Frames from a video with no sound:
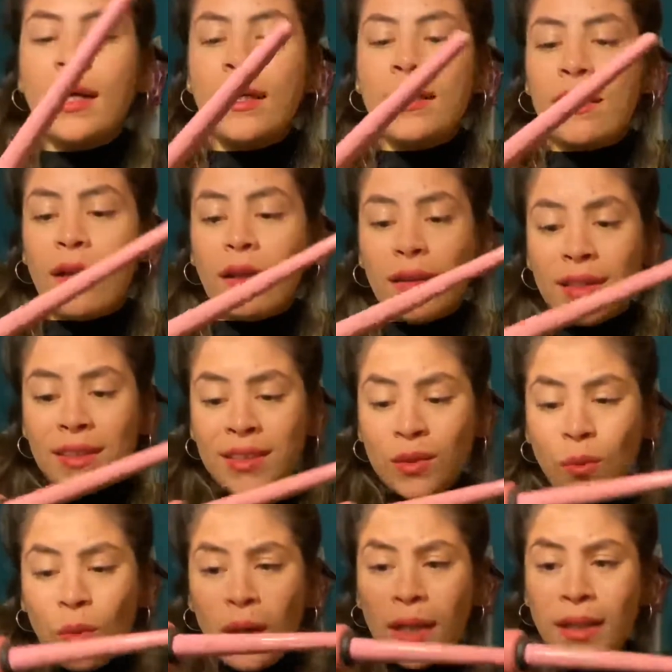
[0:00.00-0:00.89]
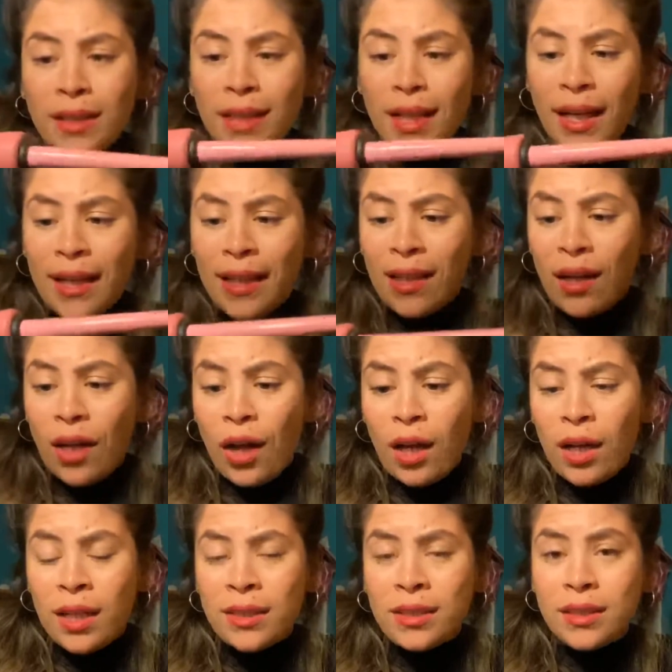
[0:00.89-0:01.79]
Now this wand I
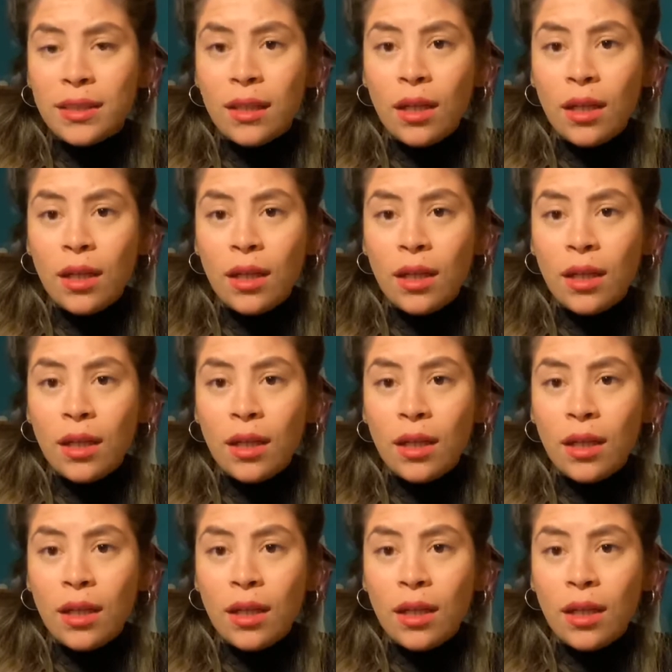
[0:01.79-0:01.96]
got